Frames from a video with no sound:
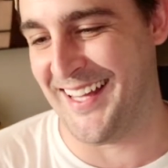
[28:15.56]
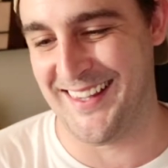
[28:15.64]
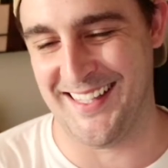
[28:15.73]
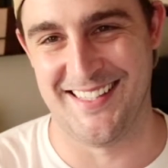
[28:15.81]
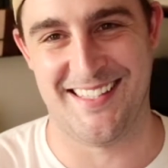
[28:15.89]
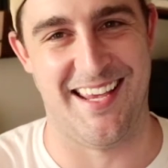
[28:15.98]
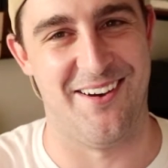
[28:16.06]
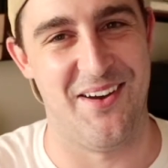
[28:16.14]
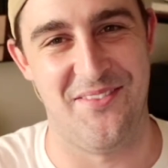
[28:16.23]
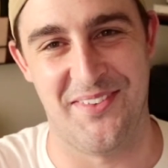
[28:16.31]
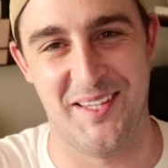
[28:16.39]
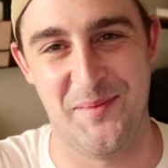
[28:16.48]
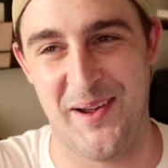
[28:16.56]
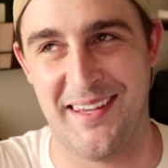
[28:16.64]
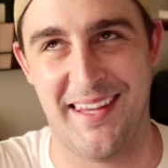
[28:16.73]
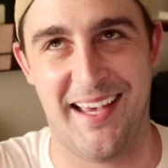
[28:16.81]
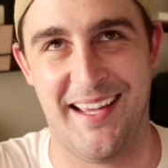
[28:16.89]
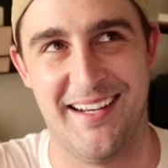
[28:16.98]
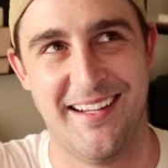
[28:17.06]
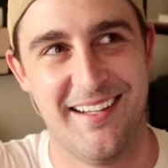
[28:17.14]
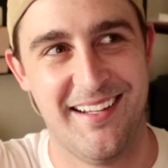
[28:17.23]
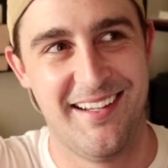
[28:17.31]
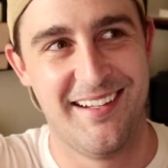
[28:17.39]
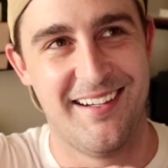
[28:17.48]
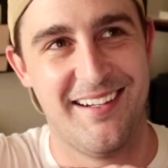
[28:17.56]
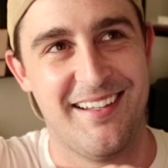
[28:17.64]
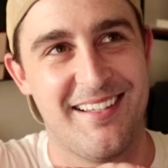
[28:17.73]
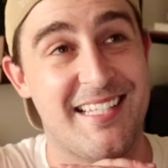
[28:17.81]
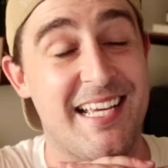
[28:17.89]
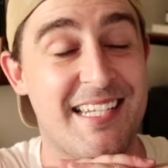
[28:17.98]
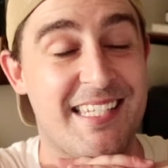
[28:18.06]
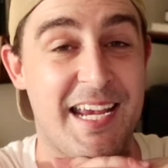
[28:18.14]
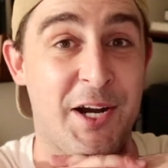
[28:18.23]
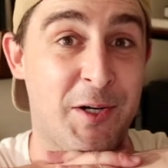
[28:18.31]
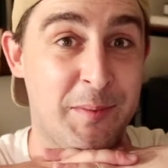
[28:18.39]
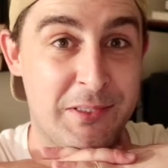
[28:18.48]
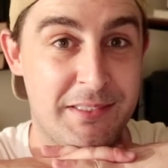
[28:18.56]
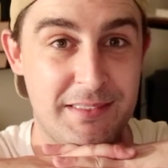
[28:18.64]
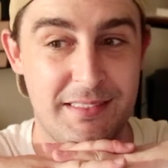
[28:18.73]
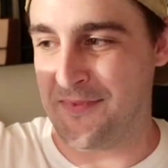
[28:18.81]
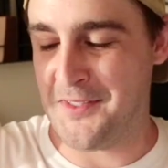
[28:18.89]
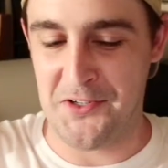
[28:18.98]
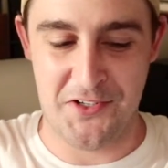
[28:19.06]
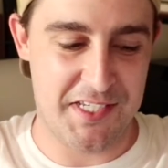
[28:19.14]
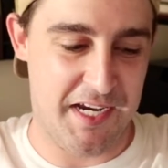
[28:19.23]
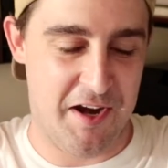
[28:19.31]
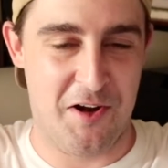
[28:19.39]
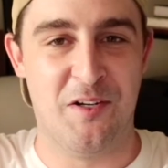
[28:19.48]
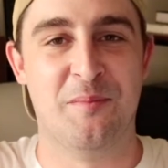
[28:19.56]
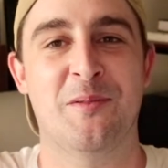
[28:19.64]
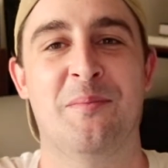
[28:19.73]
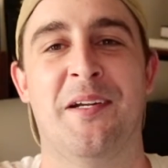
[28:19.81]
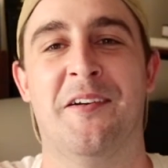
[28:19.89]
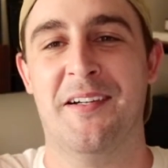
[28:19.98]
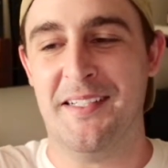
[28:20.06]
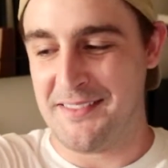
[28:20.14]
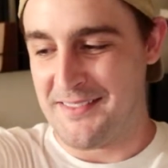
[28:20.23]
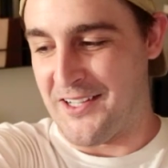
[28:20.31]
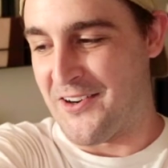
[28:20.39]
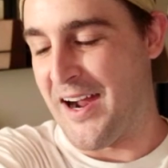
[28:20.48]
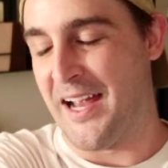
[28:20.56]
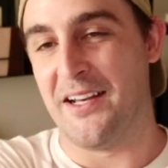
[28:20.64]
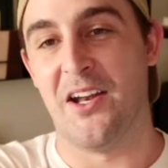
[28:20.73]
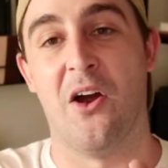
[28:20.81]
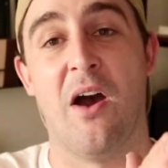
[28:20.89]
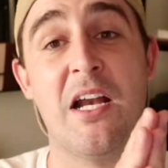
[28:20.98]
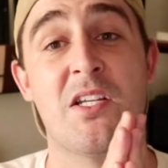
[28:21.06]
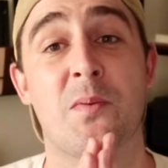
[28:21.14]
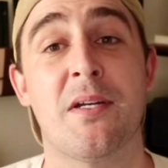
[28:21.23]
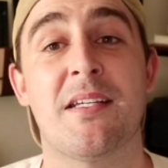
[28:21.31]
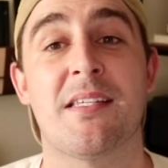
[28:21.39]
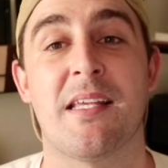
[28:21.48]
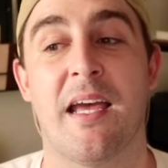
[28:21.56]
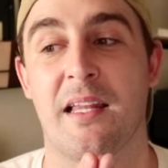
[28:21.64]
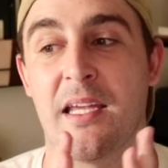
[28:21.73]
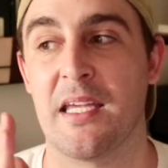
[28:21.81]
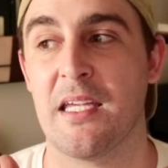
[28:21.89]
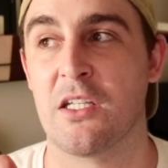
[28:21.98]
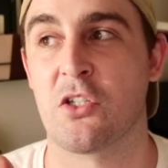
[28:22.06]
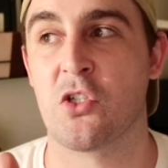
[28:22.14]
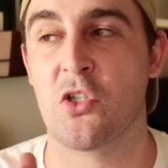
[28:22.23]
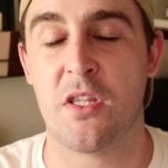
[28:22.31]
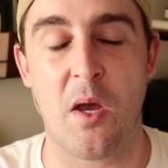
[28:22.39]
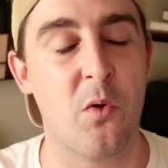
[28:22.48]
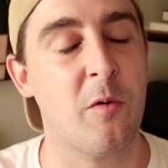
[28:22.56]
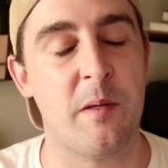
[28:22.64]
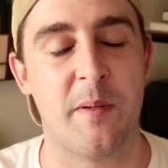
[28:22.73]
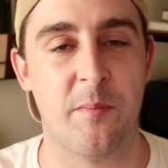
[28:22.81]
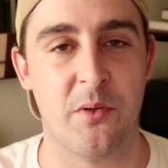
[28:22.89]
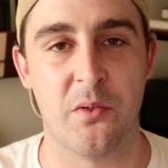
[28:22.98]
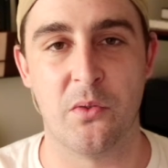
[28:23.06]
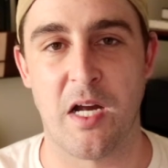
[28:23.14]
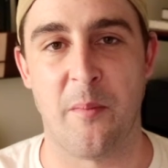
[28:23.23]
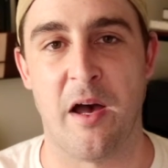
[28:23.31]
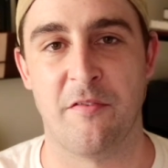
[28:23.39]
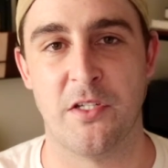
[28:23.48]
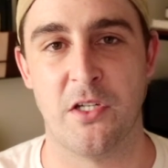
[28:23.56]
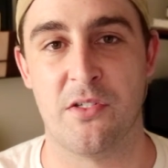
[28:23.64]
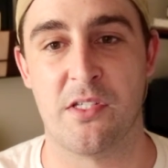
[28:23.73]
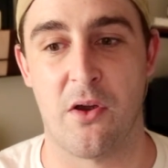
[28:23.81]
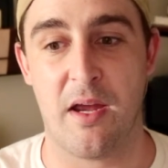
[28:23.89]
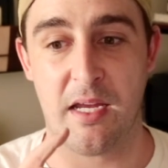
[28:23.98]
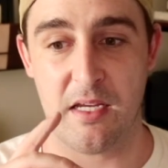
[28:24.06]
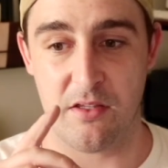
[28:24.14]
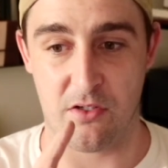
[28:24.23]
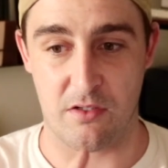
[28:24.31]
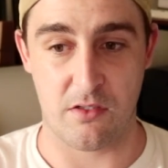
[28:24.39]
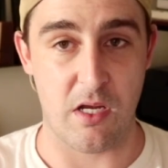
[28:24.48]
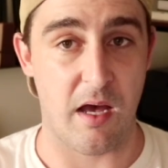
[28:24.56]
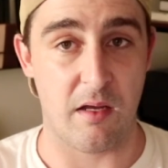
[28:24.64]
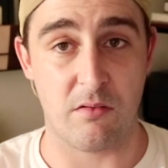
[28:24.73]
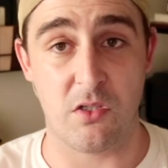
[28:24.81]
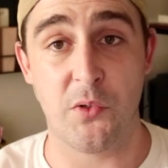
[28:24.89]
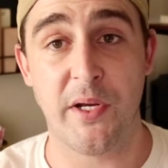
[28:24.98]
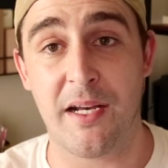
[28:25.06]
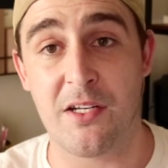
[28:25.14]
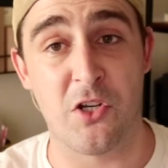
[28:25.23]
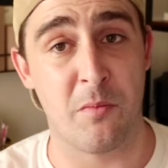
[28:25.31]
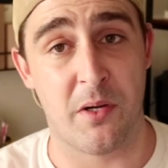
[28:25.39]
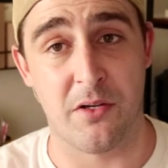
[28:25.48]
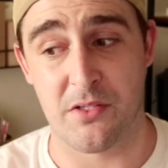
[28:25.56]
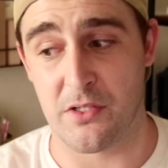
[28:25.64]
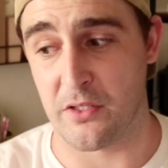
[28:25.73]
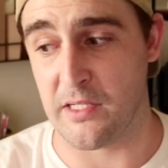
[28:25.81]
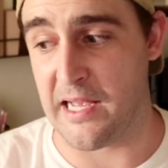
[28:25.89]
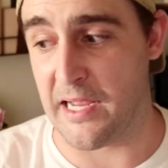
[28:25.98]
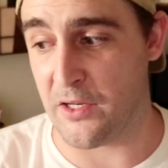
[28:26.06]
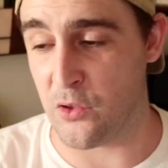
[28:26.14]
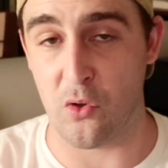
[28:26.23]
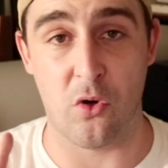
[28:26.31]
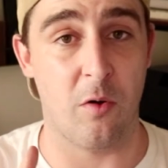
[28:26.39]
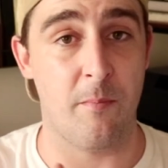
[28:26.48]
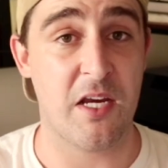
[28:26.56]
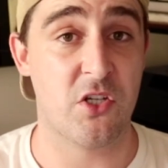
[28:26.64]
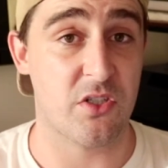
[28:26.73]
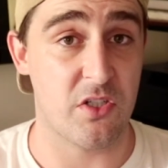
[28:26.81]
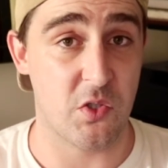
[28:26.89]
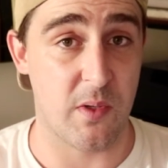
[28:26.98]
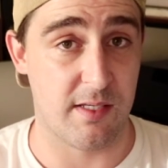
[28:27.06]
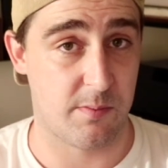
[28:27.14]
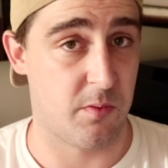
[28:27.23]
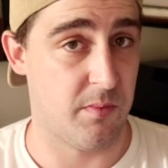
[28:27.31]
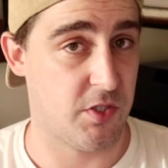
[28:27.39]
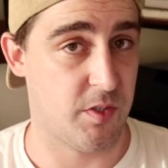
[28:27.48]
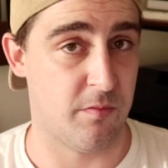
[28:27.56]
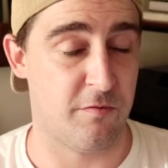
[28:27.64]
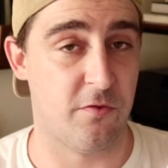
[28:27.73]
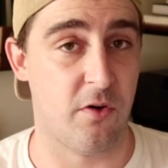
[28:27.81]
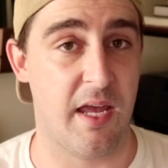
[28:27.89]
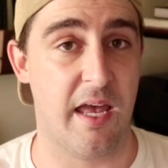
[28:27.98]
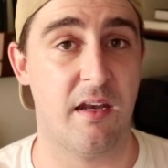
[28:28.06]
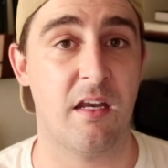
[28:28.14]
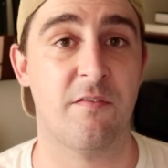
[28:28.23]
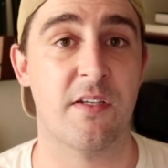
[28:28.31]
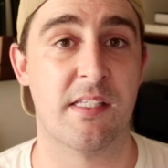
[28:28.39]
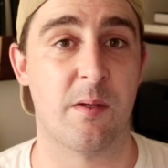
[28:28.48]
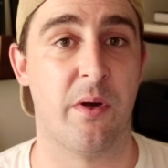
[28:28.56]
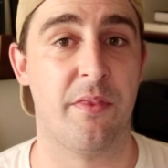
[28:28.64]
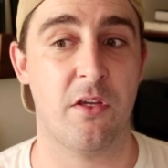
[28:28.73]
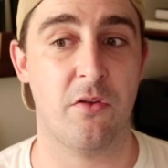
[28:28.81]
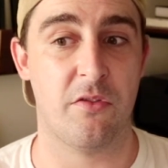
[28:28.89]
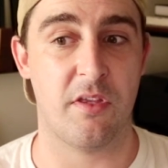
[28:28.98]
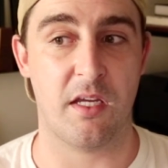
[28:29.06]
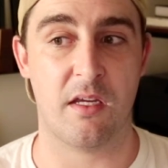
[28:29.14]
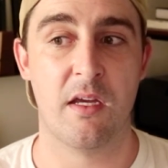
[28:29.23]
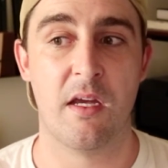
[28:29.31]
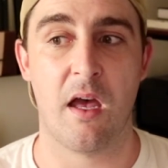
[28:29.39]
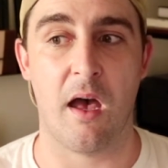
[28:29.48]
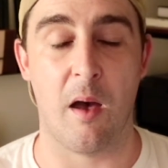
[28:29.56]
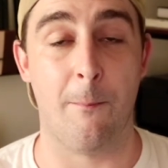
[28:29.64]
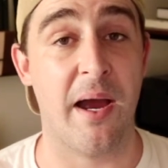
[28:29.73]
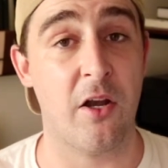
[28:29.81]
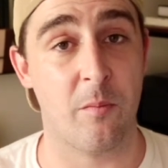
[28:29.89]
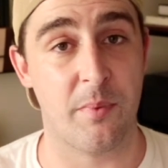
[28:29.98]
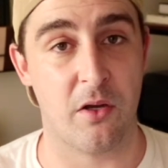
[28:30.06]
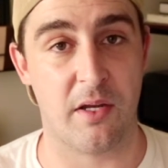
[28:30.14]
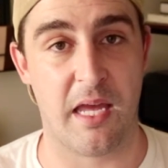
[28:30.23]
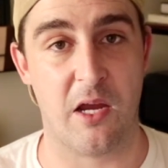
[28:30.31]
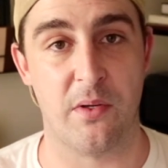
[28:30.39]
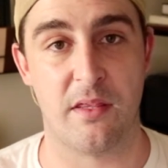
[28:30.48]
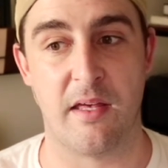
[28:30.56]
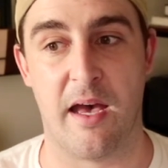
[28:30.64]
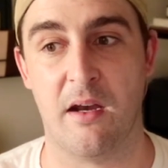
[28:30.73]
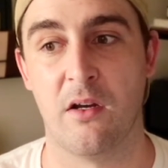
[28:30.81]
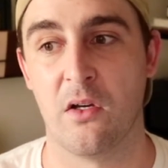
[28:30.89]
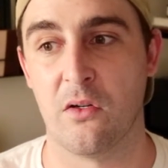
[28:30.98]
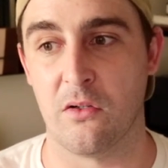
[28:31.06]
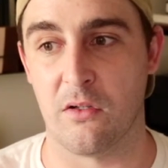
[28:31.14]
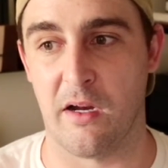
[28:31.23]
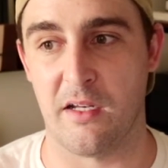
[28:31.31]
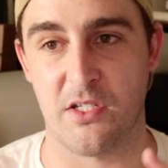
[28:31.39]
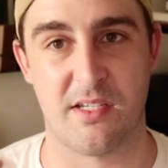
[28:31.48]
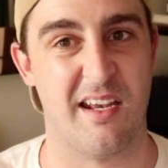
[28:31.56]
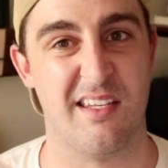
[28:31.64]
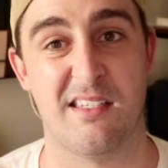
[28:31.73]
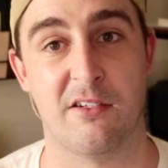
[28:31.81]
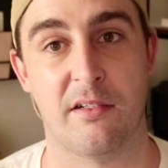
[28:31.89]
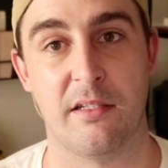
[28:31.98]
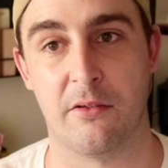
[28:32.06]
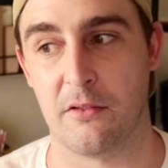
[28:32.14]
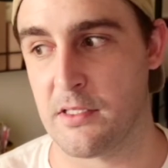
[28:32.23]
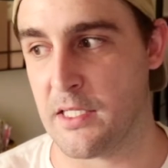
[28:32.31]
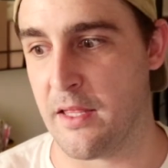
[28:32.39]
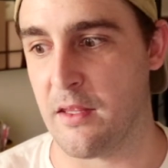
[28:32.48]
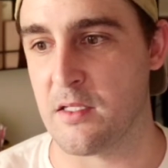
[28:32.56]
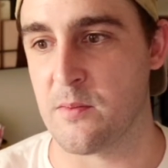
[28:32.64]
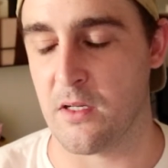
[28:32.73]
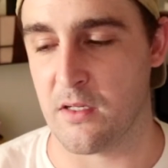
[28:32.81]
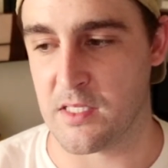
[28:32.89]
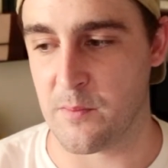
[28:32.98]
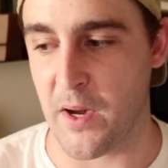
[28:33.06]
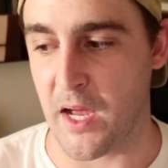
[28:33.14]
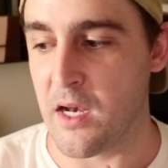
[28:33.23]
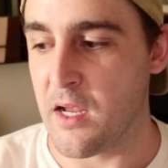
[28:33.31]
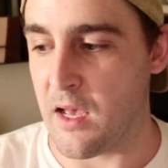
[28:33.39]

that's how I feel about that. Is that terrible? You're terrible, Muriel. All right, no, I just wanted to say, like, there will be people that will come after you, so either do it and don't post online, or make sure you do ask permission beforehand if it's someone that you think might not be okay with that, or just kind of steer clear altogether, to be honest. But